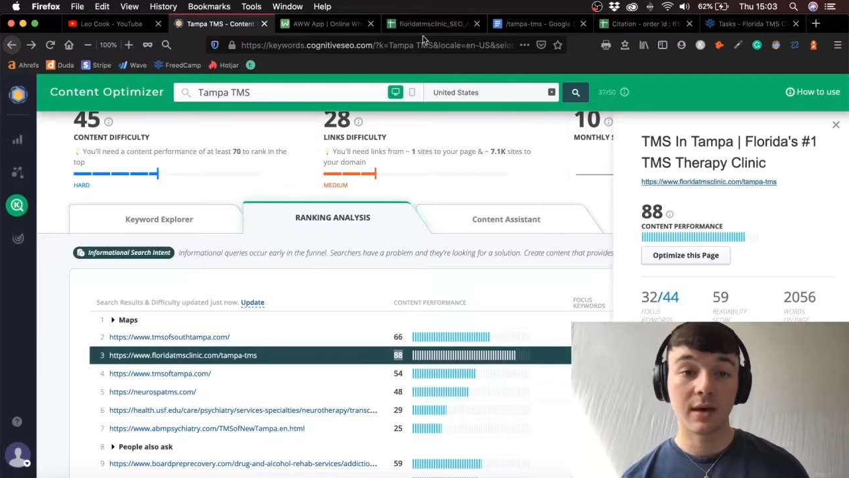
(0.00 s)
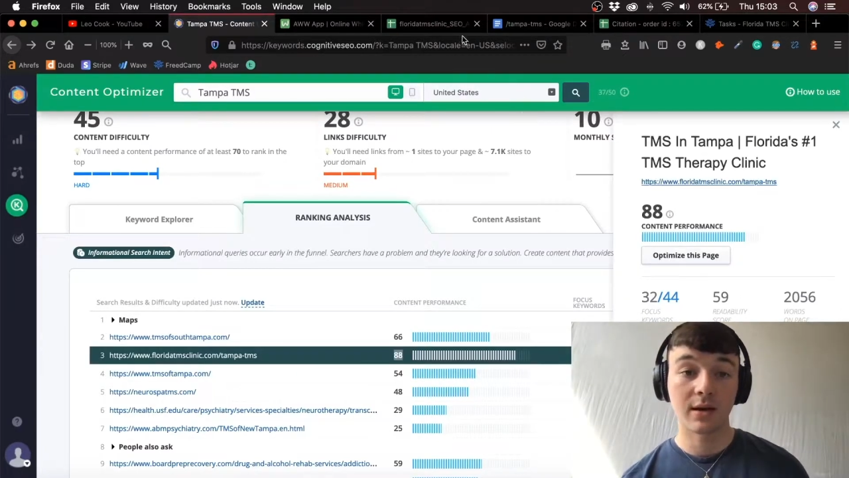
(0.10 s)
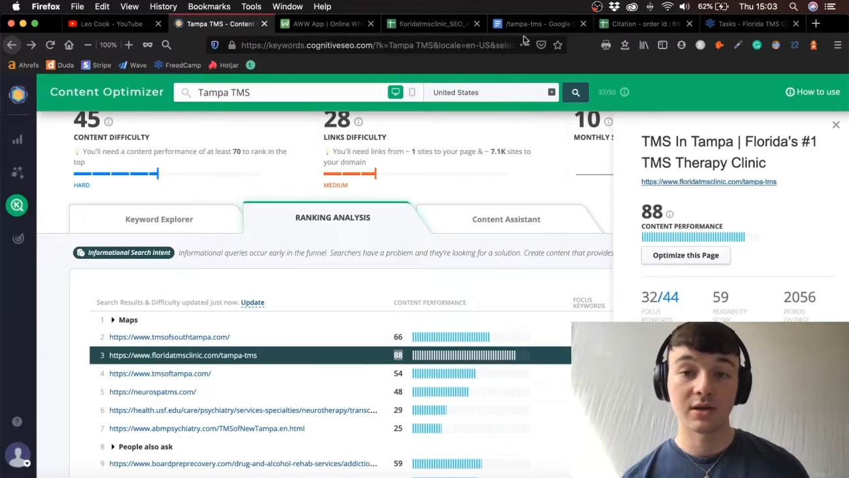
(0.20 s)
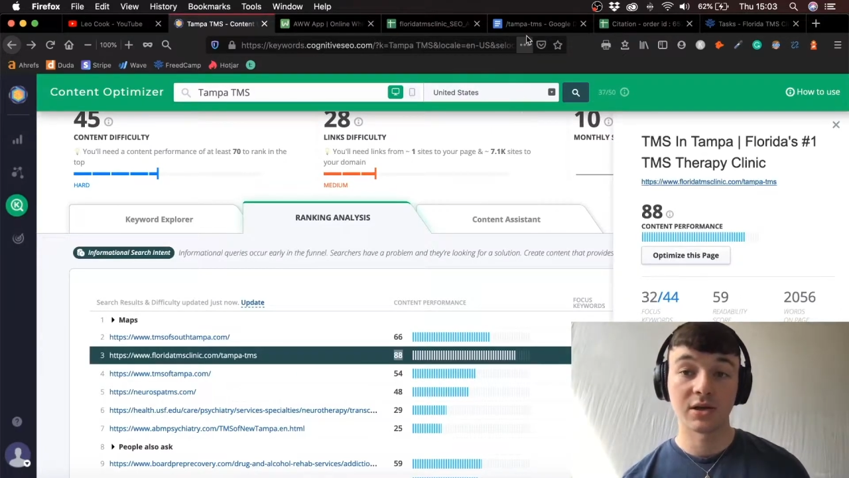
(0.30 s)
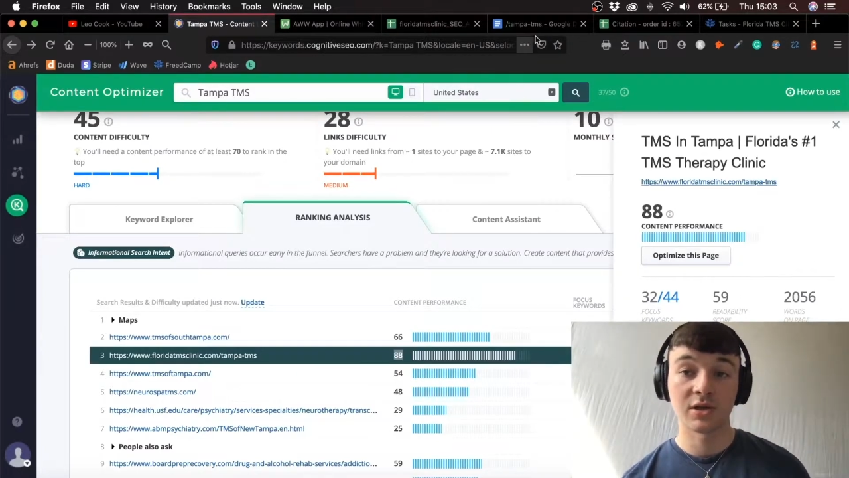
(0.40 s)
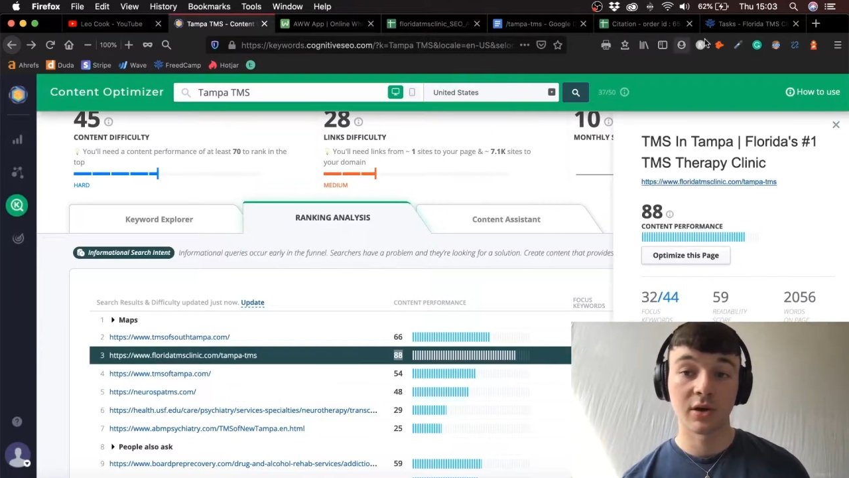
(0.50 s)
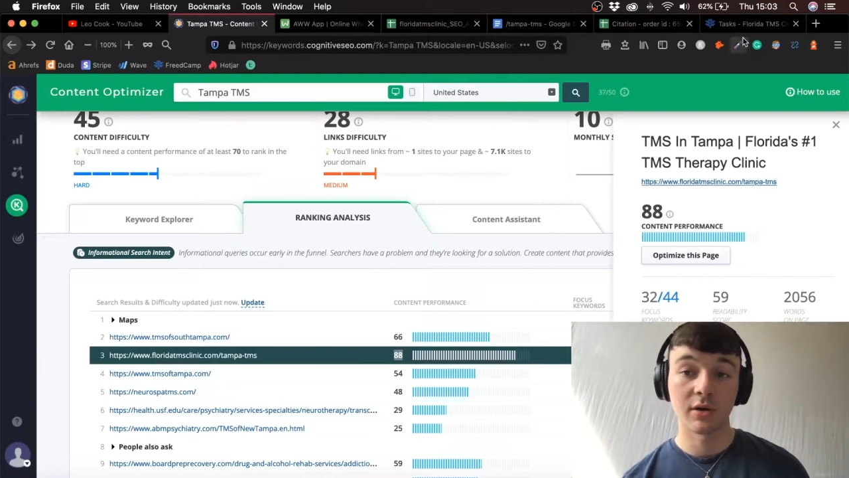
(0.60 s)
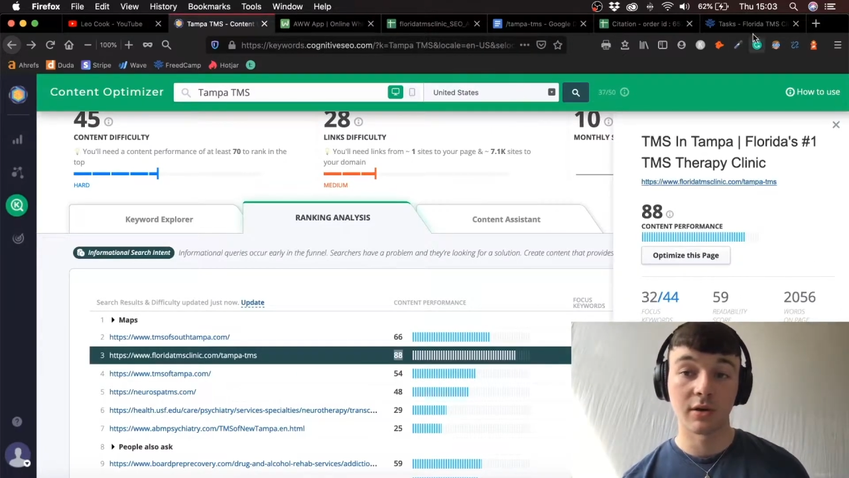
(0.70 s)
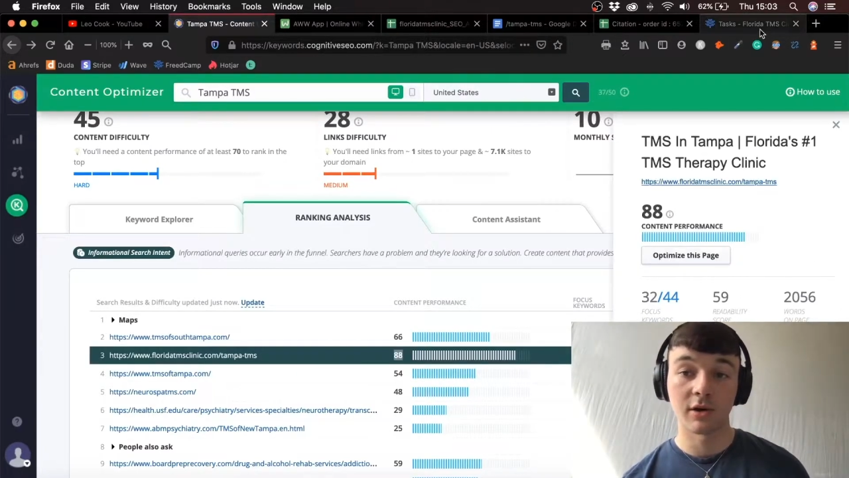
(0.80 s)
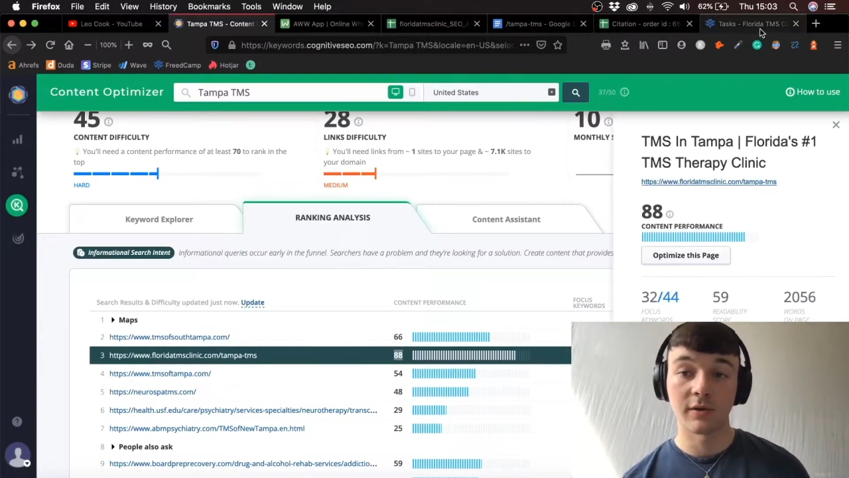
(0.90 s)
I can actually show
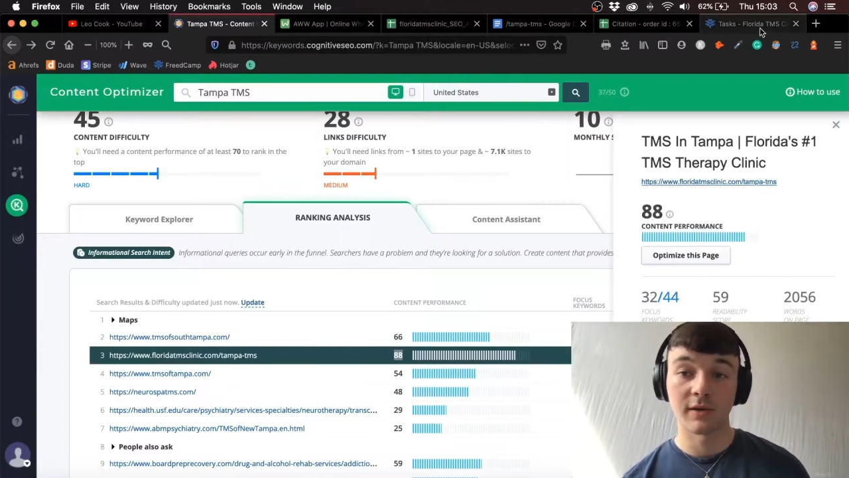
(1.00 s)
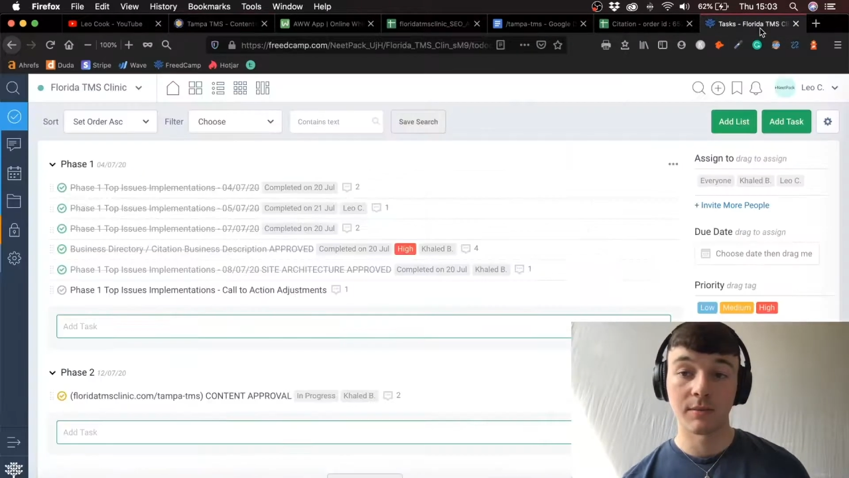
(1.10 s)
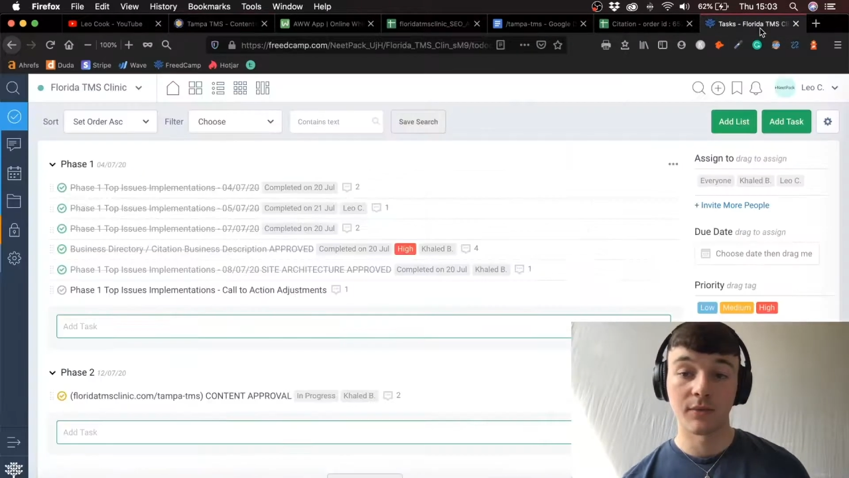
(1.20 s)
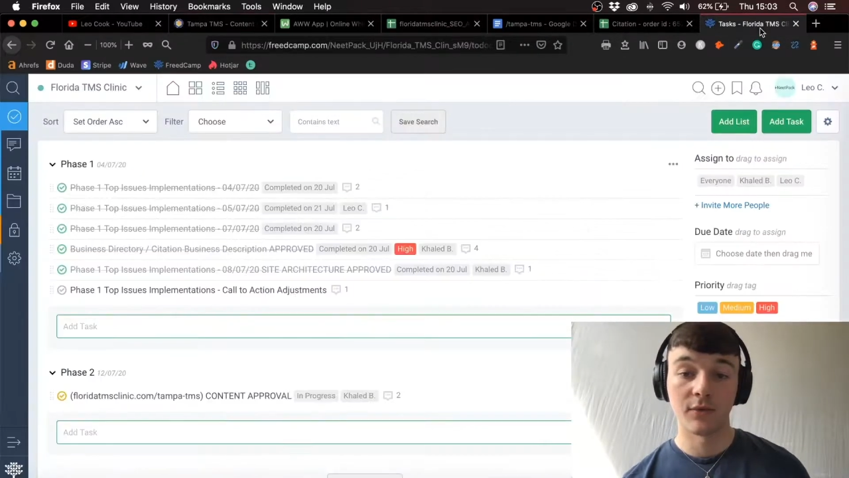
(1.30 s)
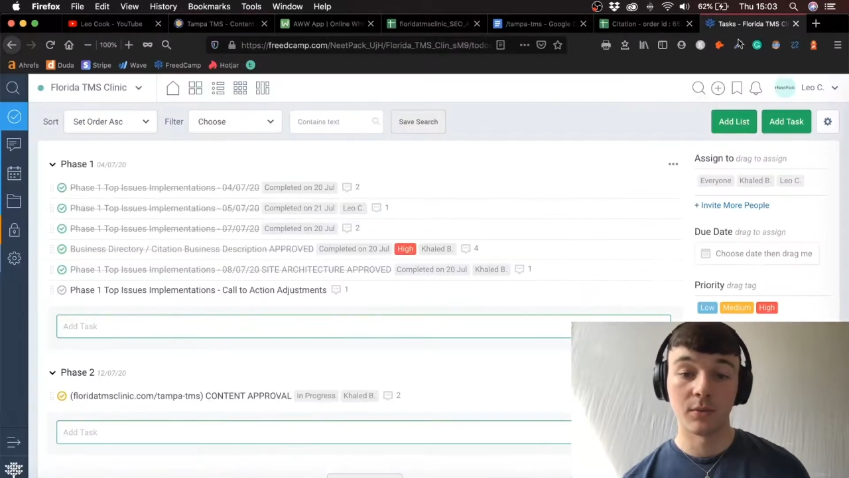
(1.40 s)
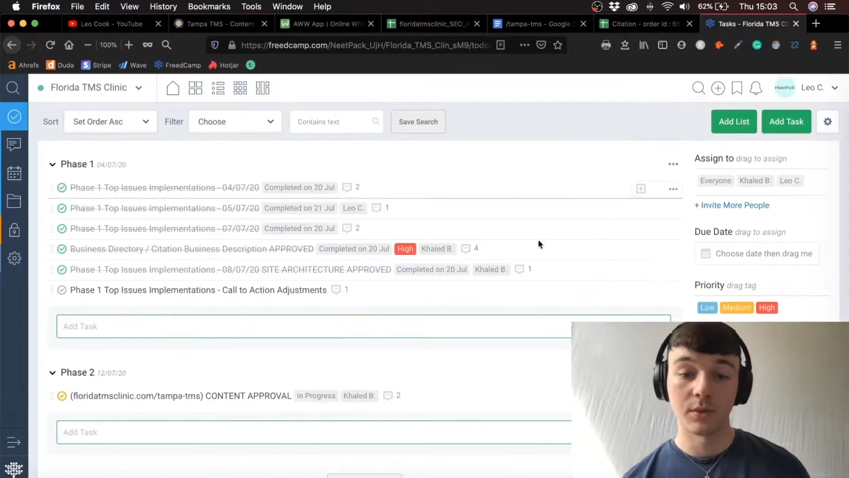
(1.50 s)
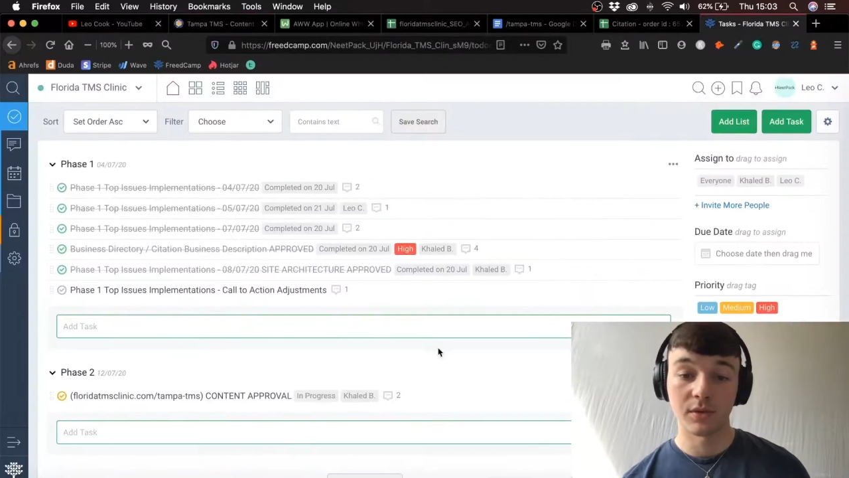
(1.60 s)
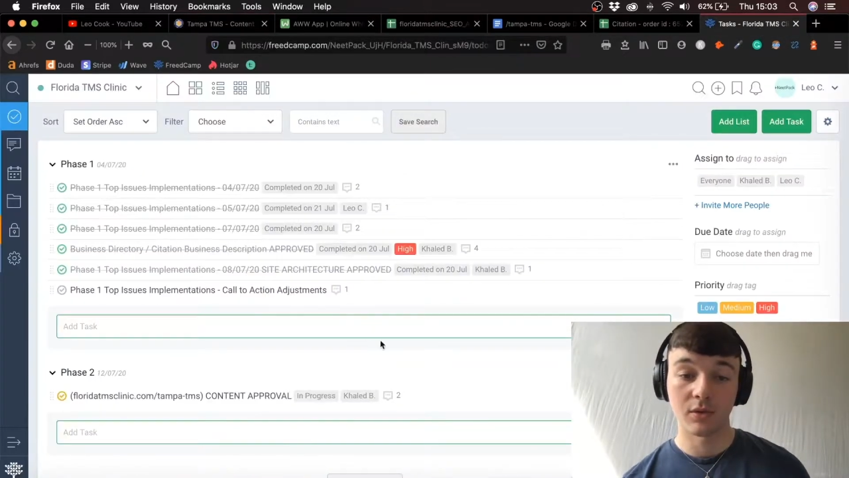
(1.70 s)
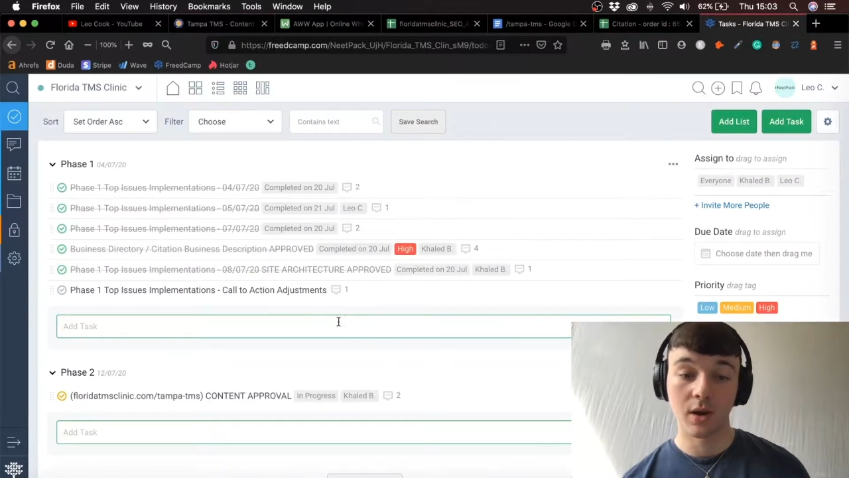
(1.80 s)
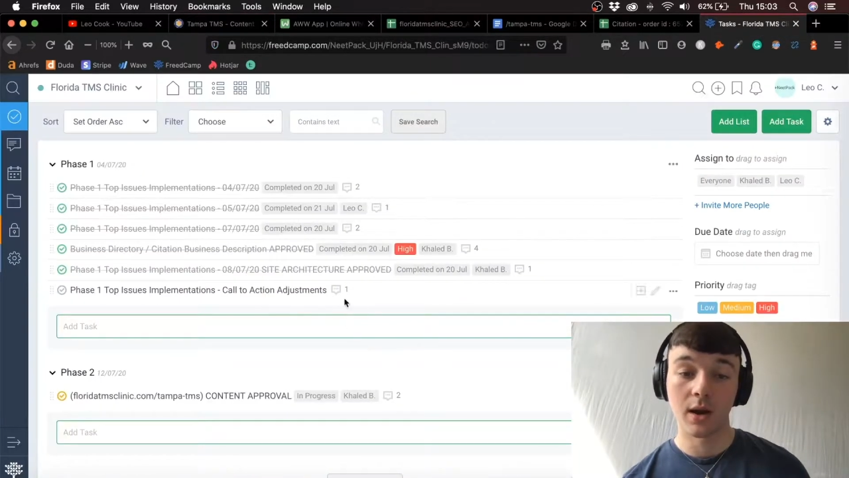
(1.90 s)
you the content
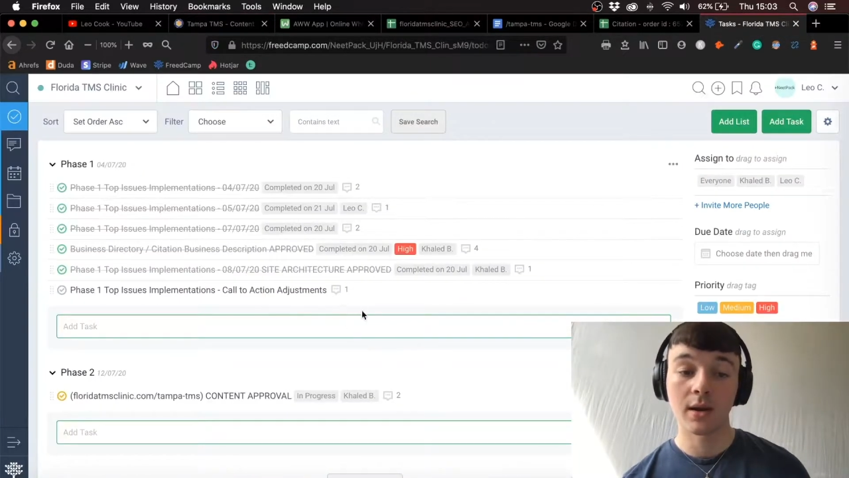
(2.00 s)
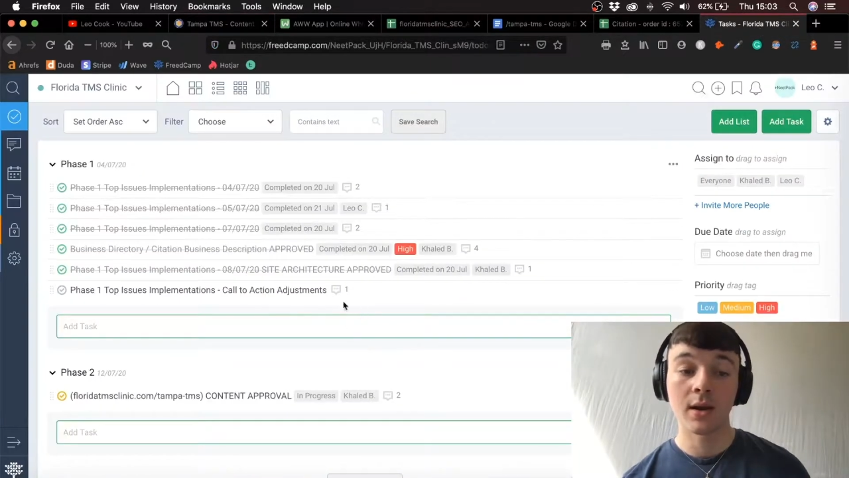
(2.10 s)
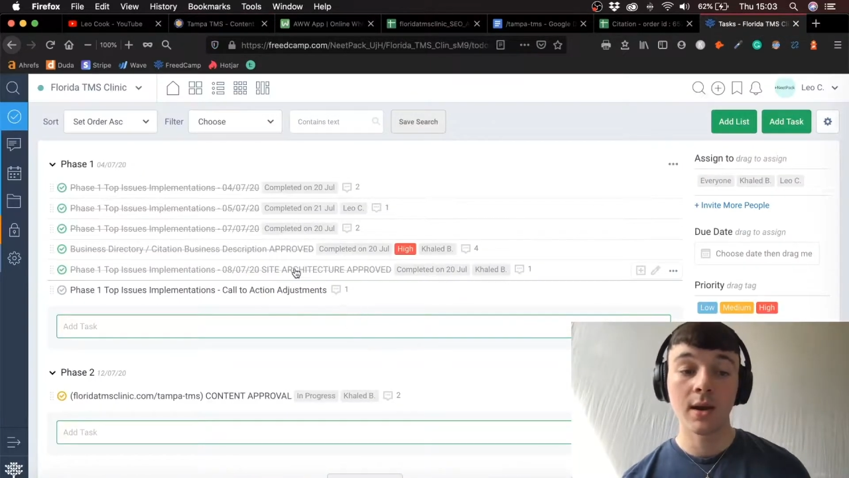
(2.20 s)
performance grade.